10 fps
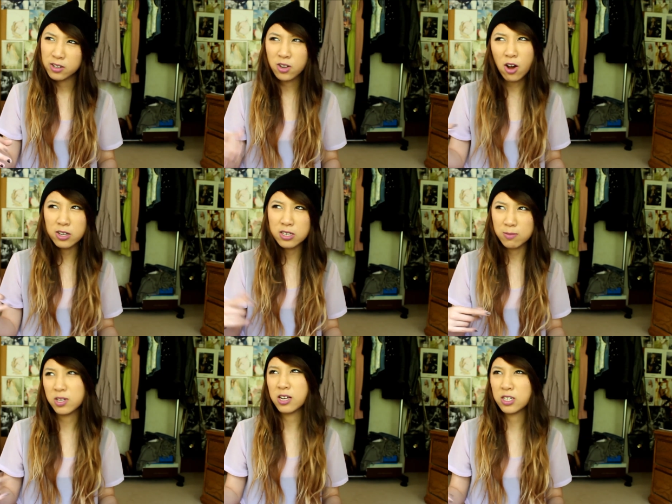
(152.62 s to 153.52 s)
got
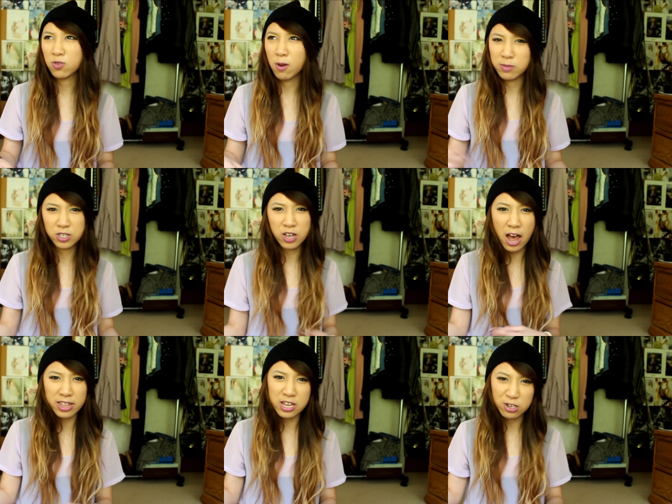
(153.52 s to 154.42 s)
some tickets from this
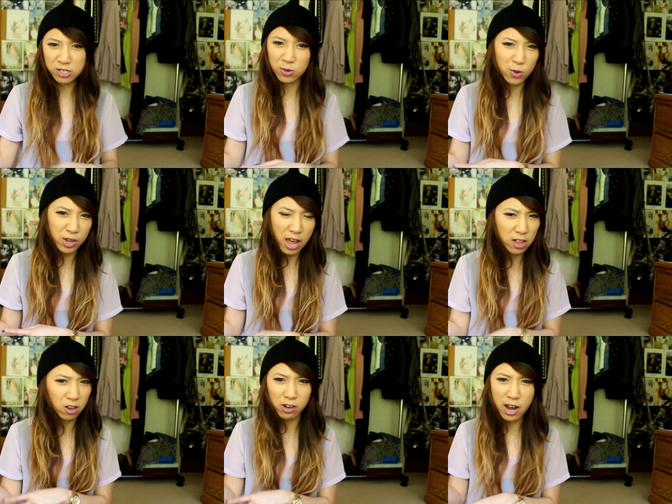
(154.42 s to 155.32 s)
guy that used to work
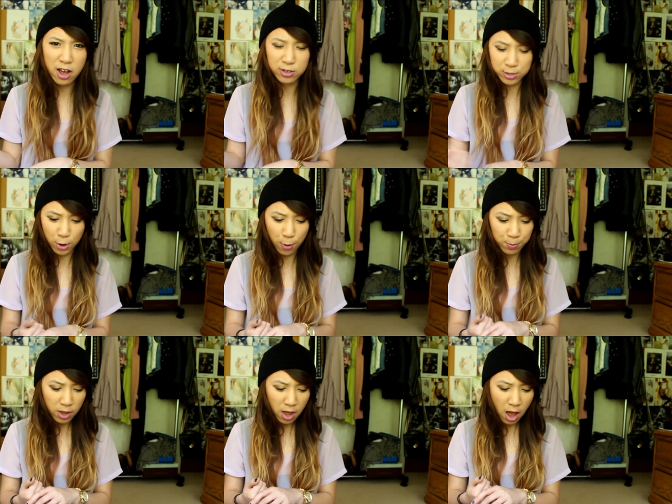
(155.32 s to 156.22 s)
at L'Oreal,
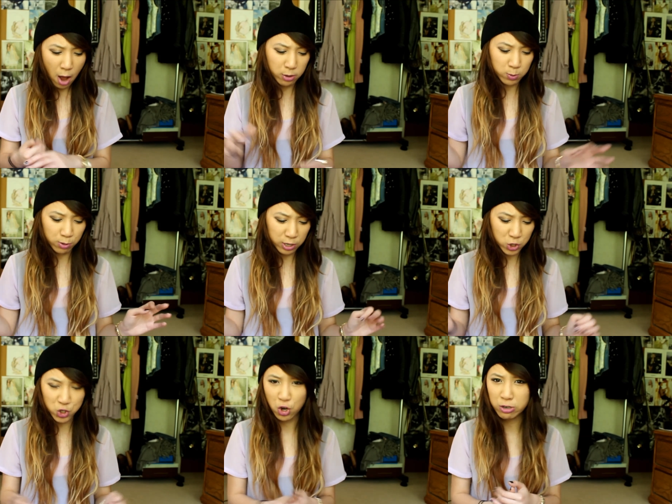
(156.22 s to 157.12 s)
so I was pretty
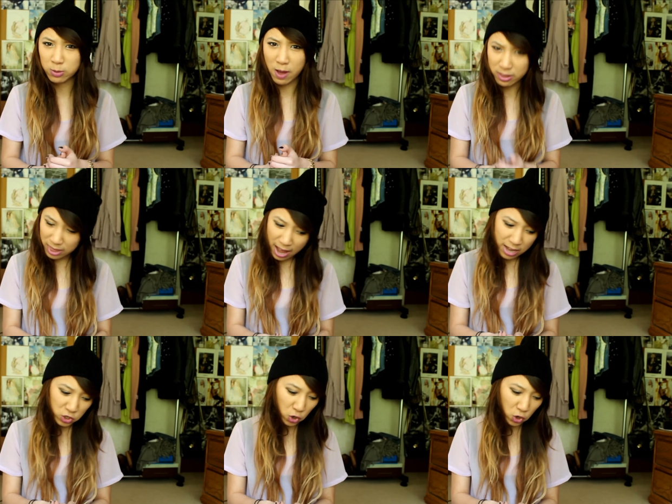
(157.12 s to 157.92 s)
stoked about that.